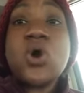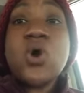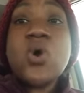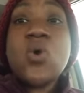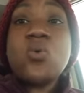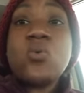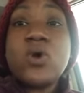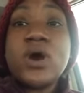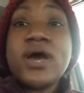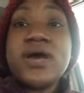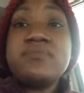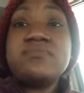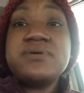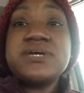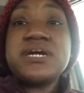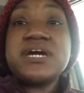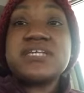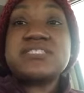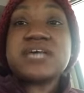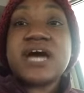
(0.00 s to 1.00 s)
One,
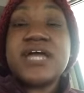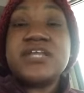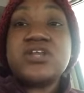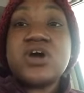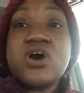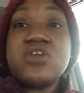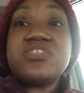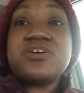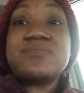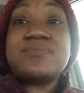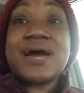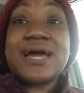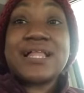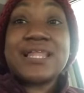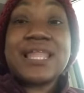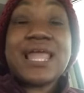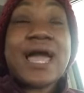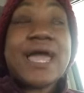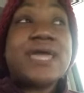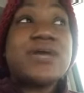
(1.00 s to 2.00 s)
because I know that my
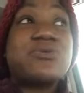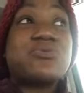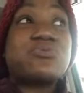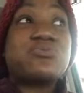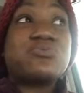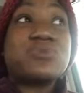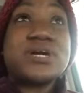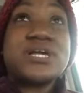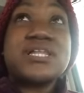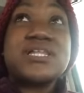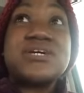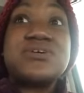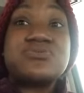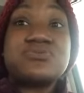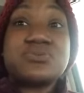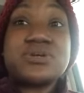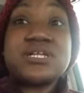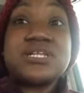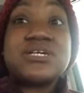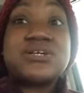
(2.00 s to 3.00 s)
client
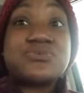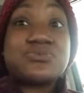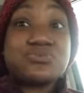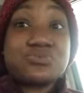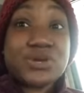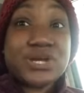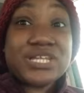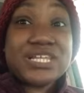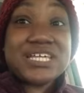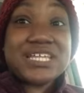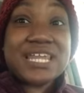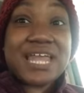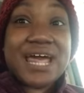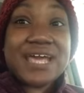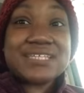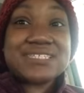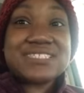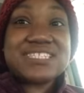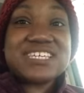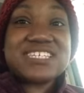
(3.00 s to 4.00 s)
really
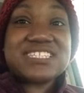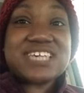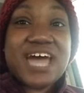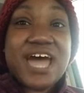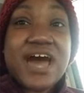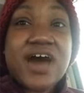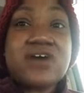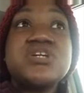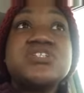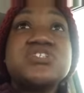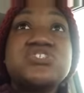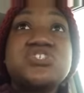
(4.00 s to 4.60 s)
likes this house.